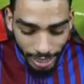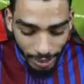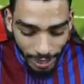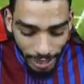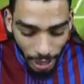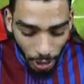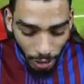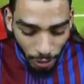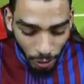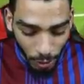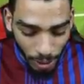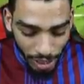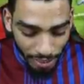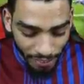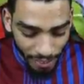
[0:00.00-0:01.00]
Like right now, if you
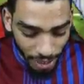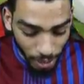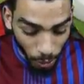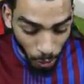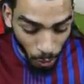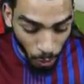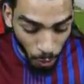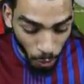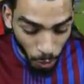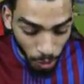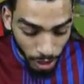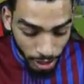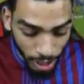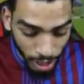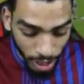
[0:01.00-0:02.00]
wanna defend, oh
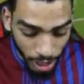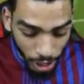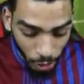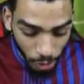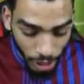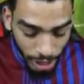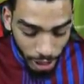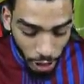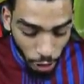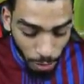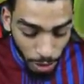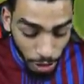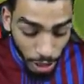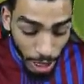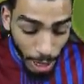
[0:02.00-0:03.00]
look at that, Ronaldinho,
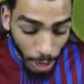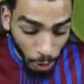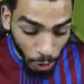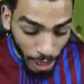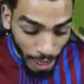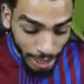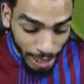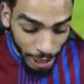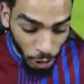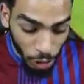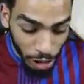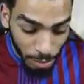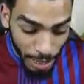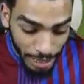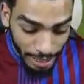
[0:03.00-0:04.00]
Marsh, Ronaldinho
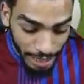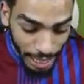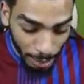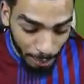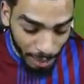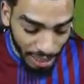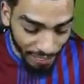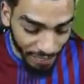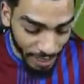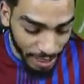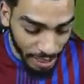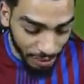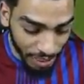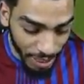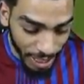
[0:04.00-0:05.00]
and Messi helping
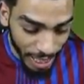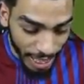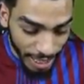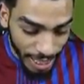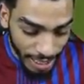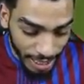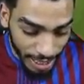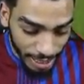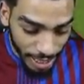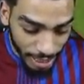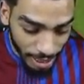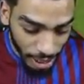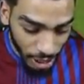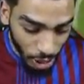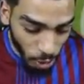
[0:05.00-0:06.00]
defensively. Yes, yes,
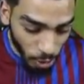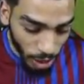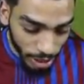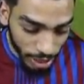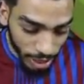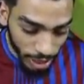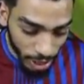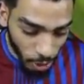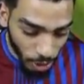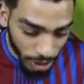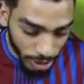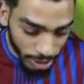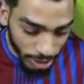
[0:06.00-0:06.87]
yes. Look at the look